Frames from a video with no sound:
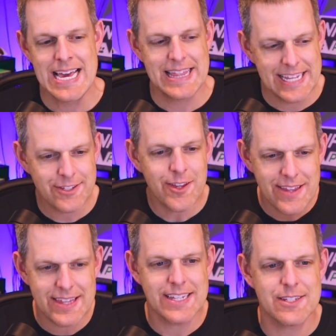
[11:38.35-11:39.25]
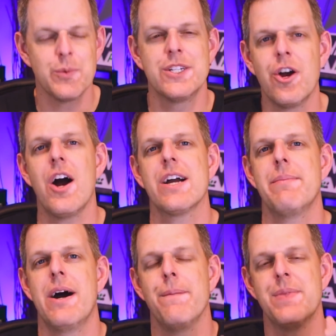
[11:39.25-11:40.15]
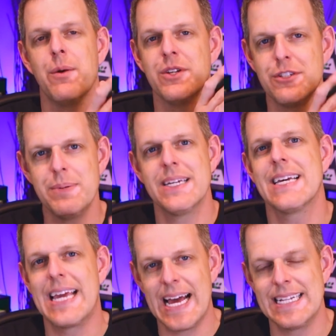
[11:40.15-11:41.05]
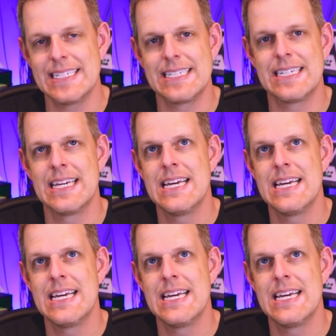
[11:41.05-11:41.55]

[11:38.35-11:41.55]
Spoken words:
These are the things that we talk about, that we speak against